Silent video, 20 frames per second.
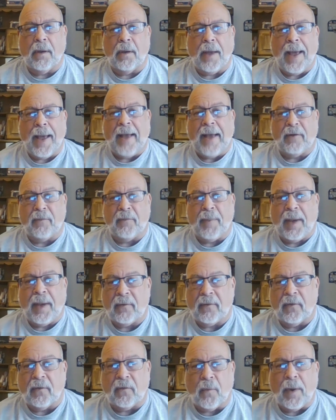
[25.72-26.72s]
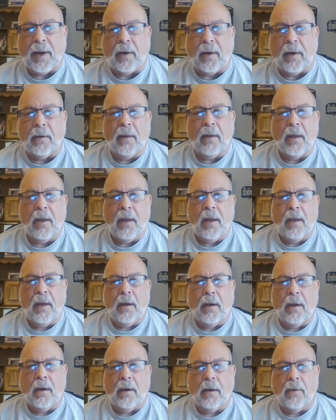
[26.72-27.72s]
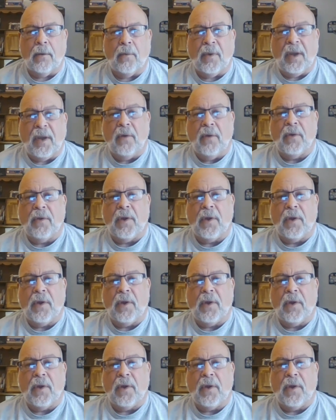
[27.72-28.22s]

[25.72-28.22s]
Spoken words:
aspects as well. We hear